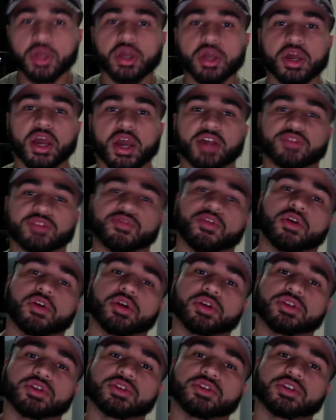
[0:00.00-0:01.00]
as
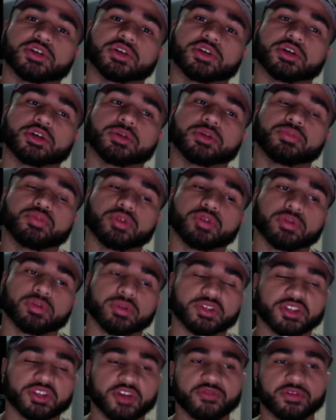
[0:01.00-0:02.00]
far as putting
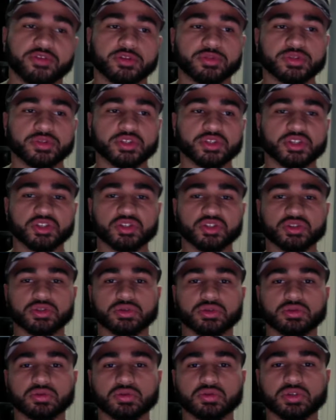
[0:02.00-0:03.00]
myself in a position
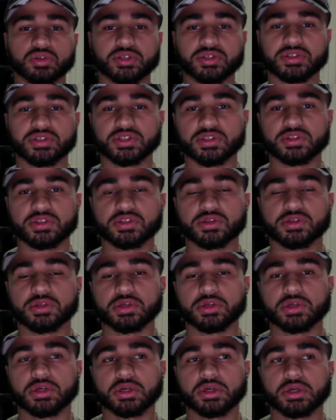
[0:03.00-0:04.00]
to
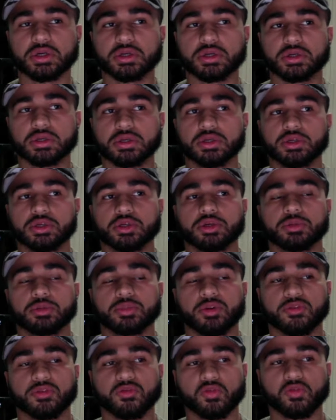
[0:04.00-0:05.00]
consistently
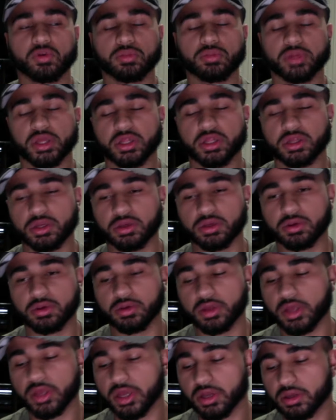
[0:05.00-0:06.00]
perform
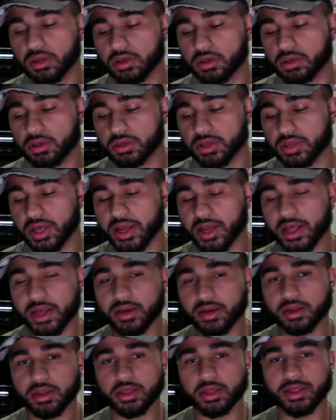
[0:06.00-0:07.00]
not
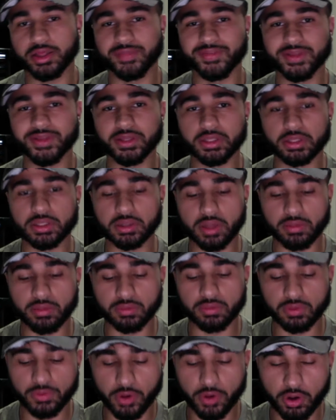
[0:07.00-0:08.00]
at the elite
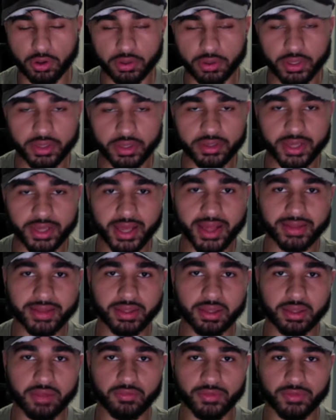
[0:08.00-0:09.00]
level, or not at
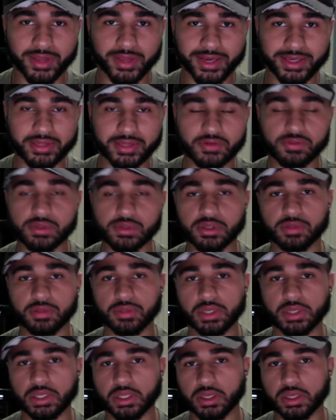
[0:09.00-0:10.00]
the level that I need to be
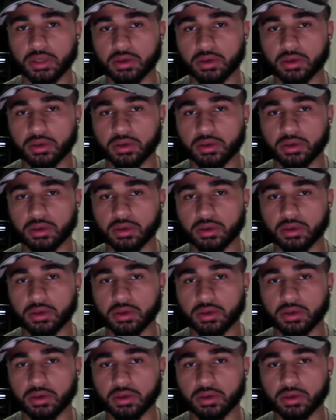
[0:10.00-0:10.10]
competing at,